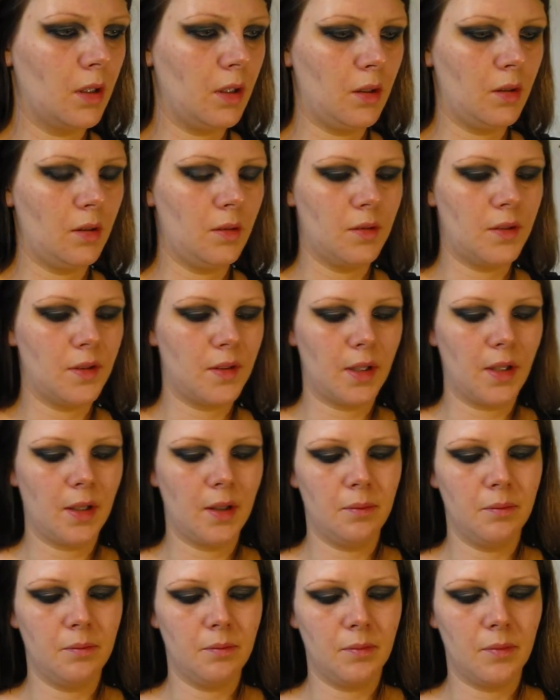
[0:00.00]
Use
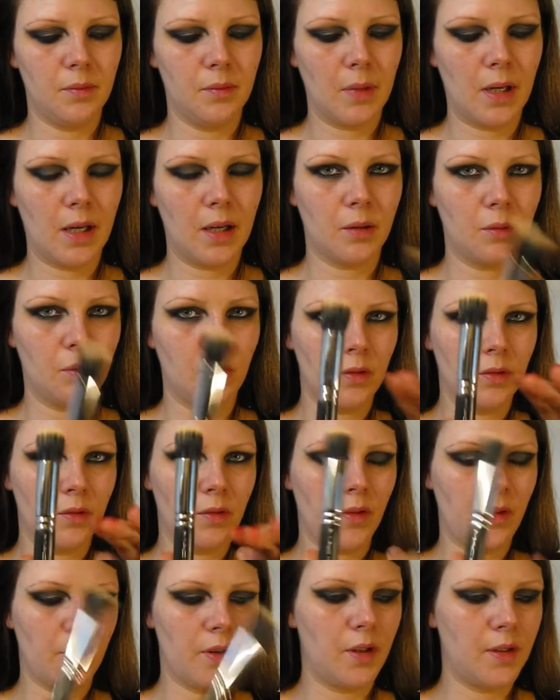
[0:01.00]
MAC
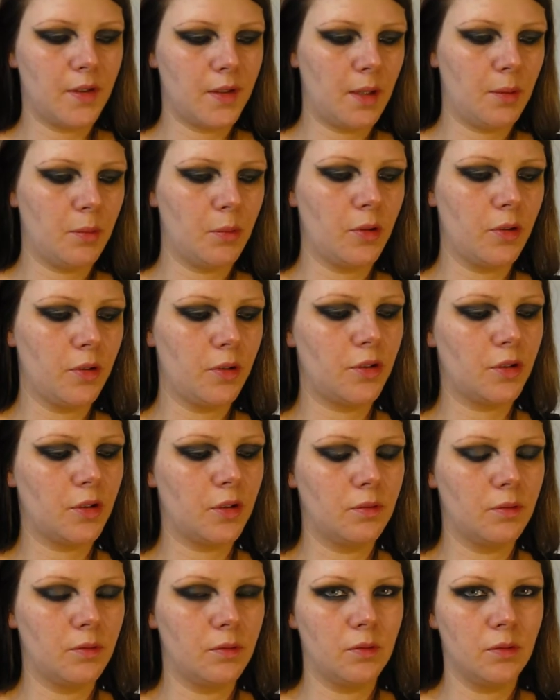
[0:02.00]
130 brush
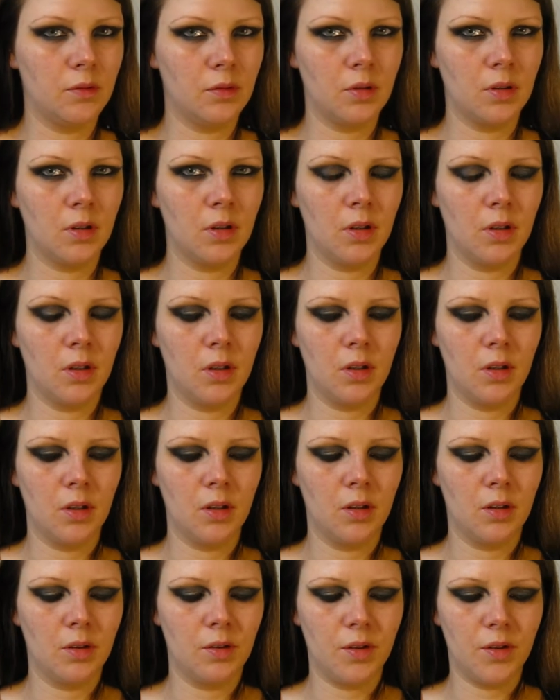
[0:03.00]

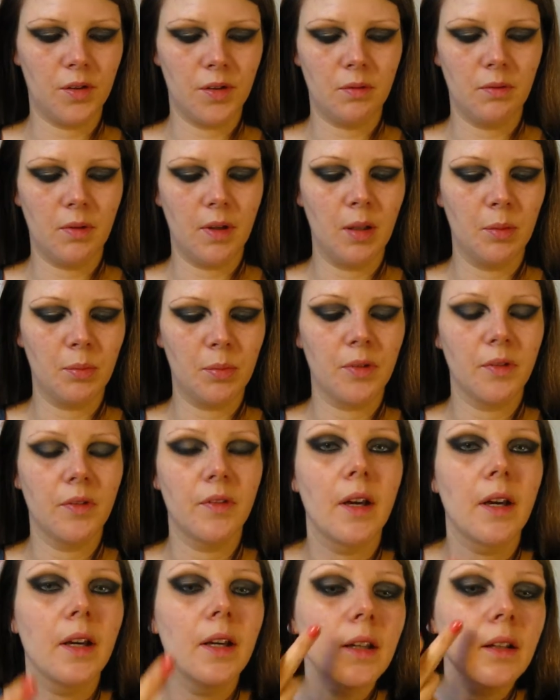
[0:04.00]
just to really buff
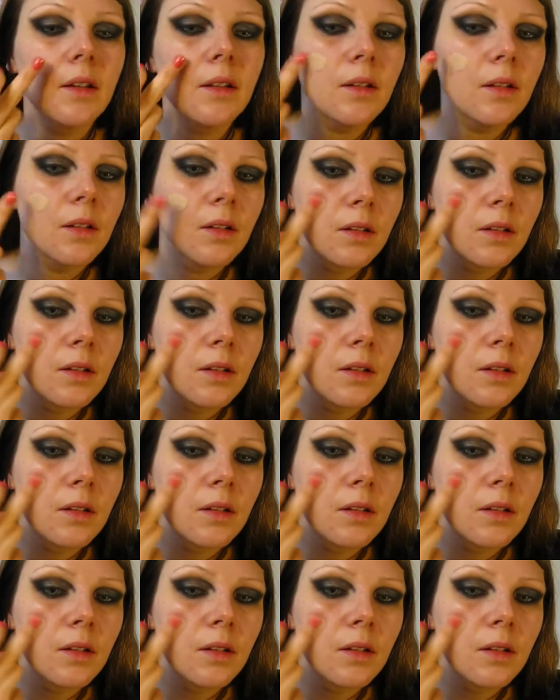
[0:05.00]
that in.